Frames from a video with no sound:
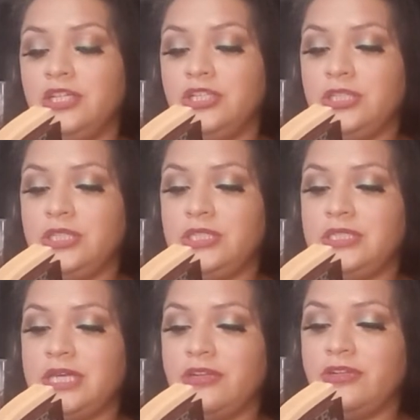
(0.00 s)
She
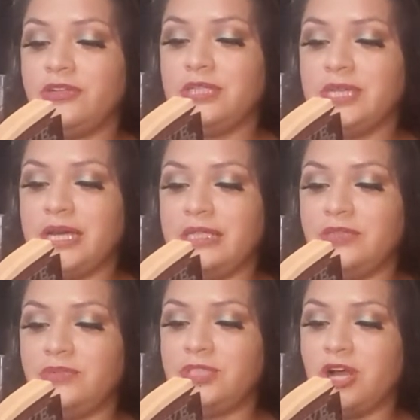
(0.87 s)
said her good
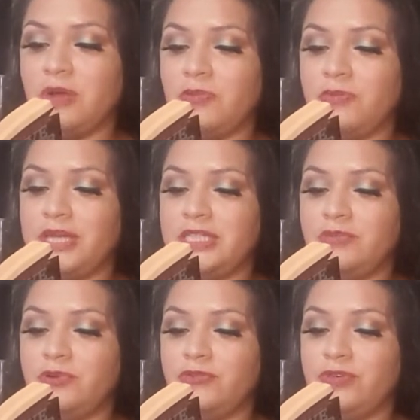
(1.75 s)
nights, was
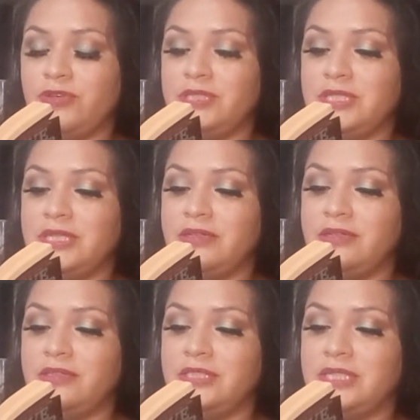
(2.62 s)
complimented profusely in
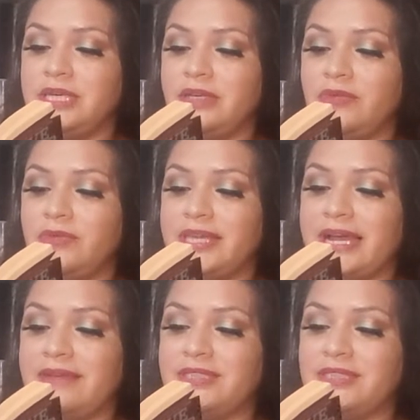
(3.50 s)
her skill with
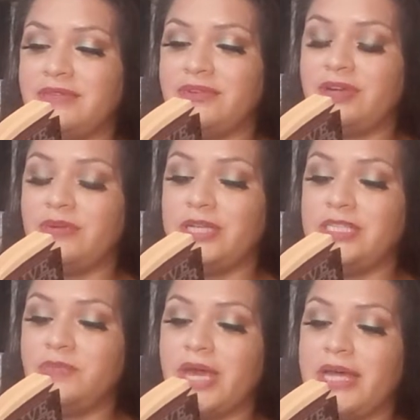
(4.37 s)
calf's liver, and
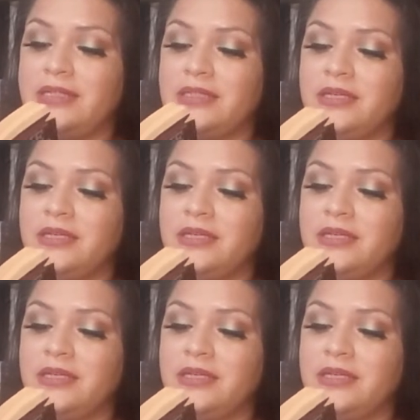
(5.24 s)
went to bed.